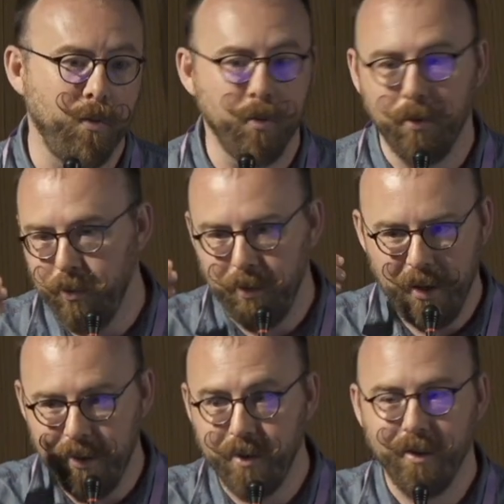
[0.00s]
or
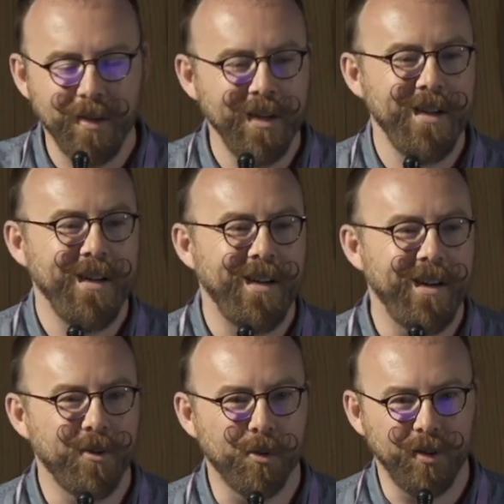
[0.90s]
other
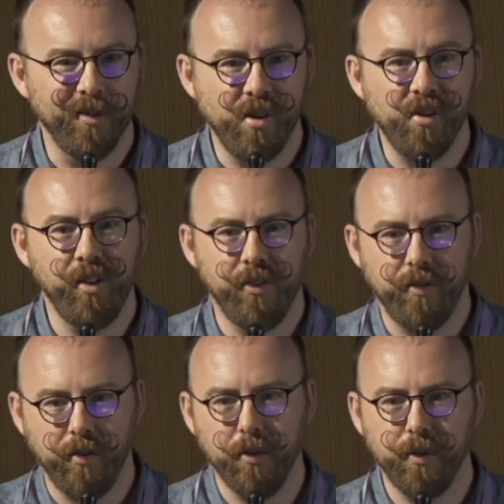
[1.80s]
higher order areas
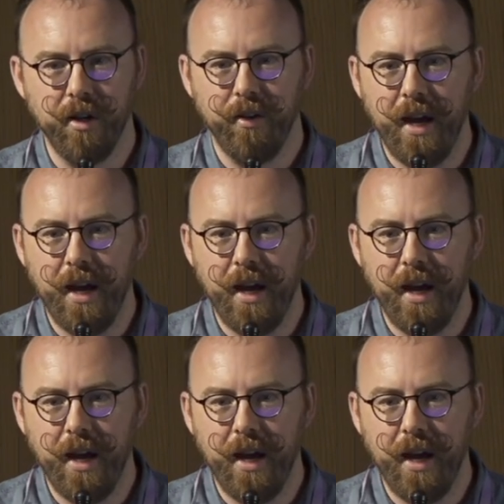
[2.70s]
that require